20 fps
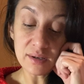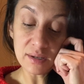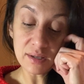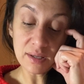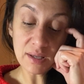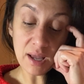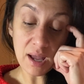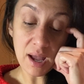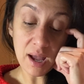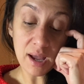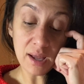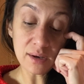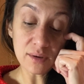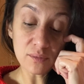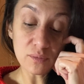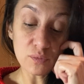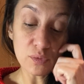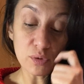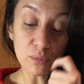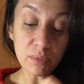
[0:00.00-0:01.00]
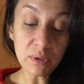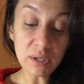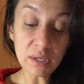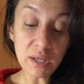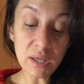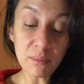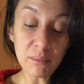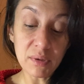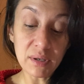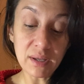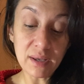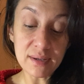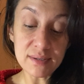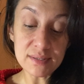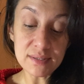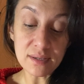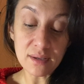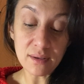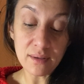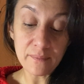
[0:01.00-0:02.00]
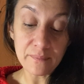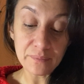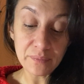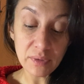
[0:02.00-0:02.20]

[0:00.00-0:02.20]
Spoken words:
Gad, Reuben, and Manasseh,